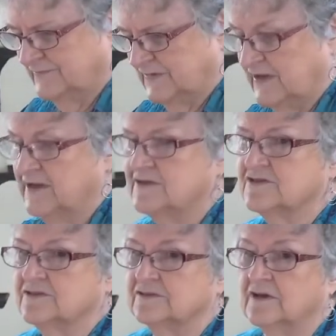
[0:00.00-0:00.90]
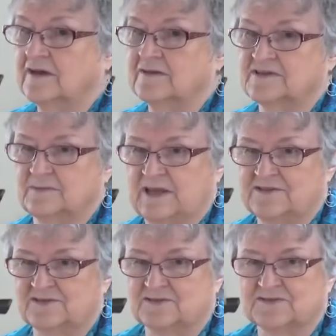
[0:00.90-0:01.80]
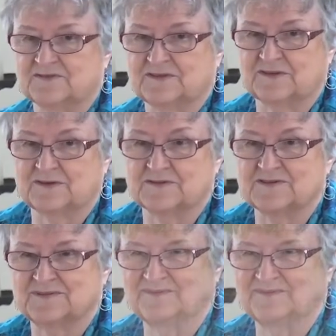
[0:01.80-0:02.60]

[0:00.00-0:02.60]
The answer, I have some answers to those.